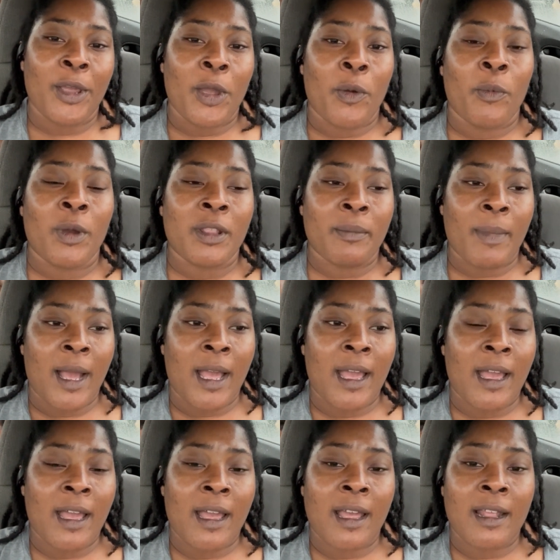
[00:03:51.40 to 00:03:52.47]
with
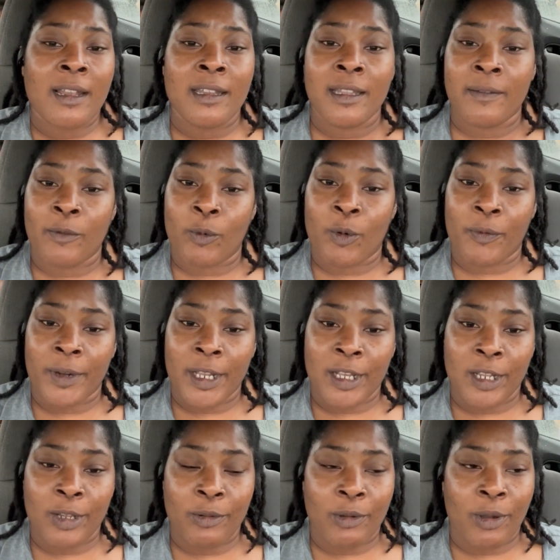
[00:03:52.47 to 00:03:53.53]
my Living with Rika
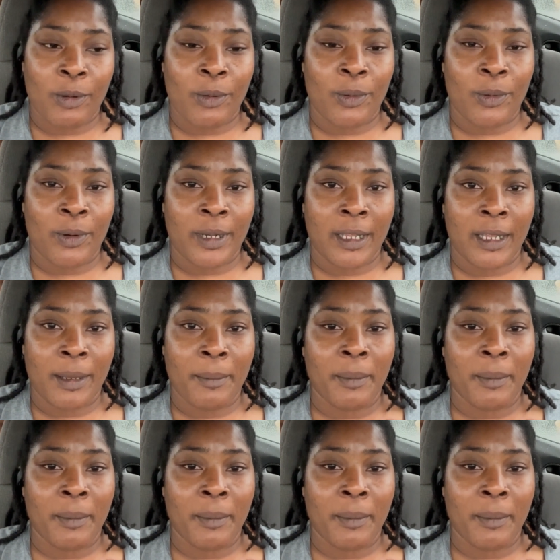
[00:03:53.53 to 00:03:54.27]
logo on it.